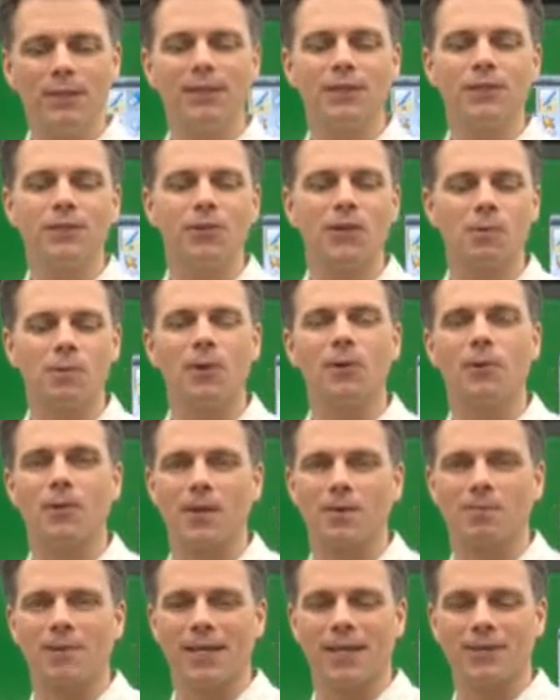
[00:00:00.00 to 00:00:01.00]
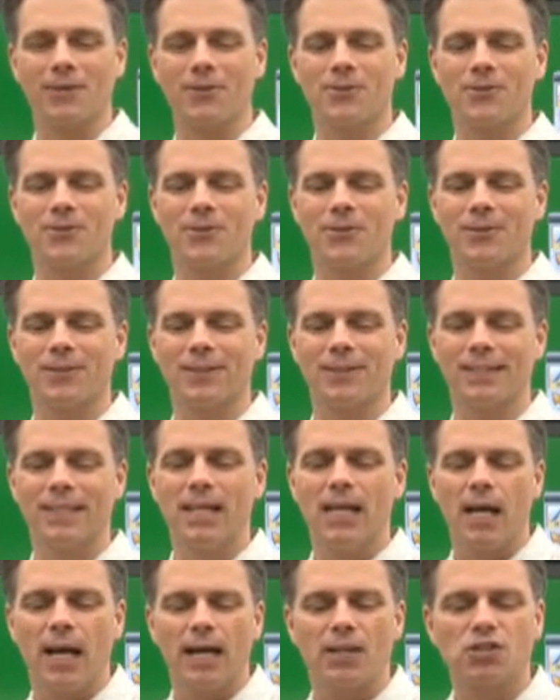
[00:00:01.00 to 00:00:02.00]
learn about them later too.
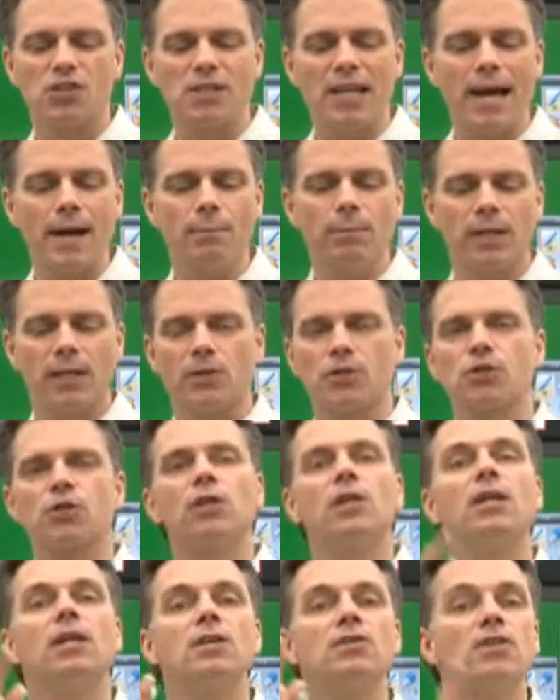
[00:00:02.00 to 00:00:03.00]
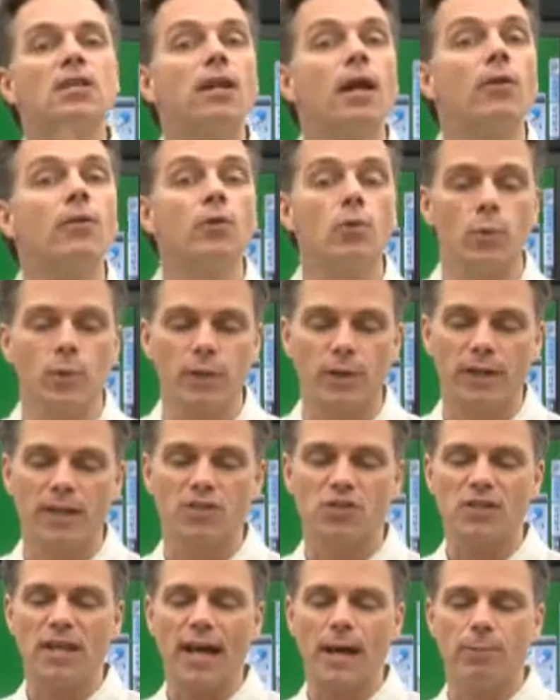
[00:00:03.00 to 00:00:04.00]
Establish is another word.
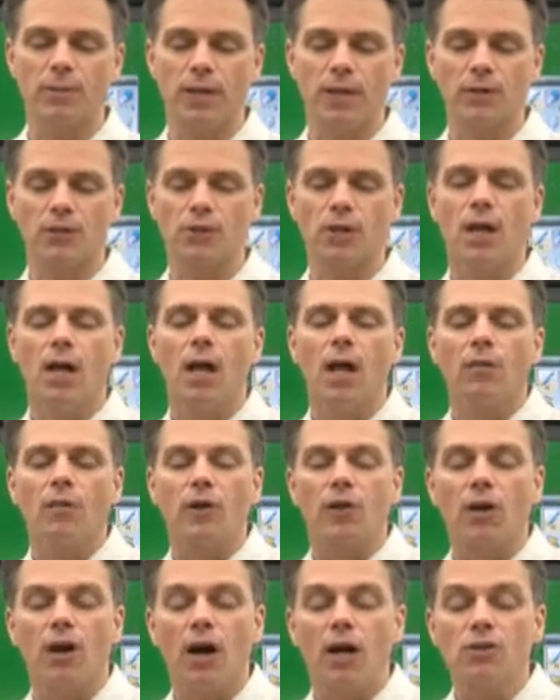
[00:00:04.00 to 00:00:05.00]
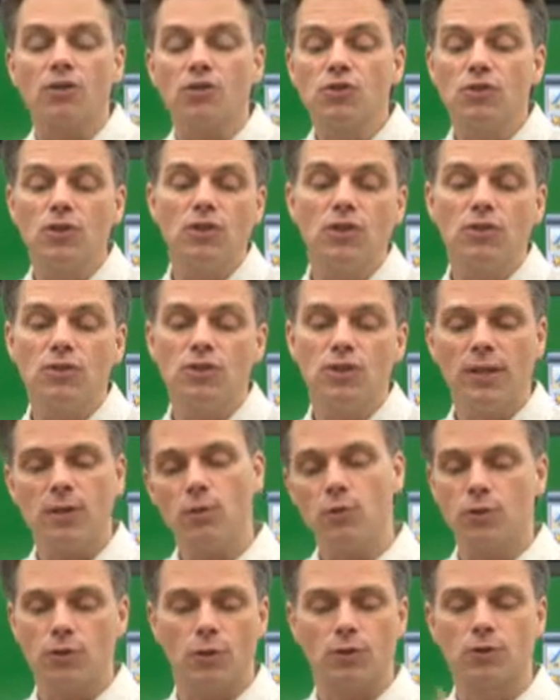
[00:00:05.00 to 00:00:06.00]
Establish. The
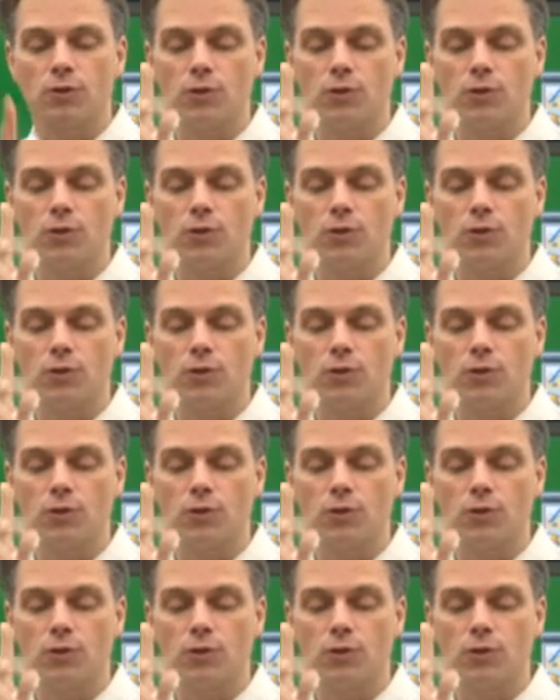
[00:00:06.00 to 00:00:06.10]
Constitution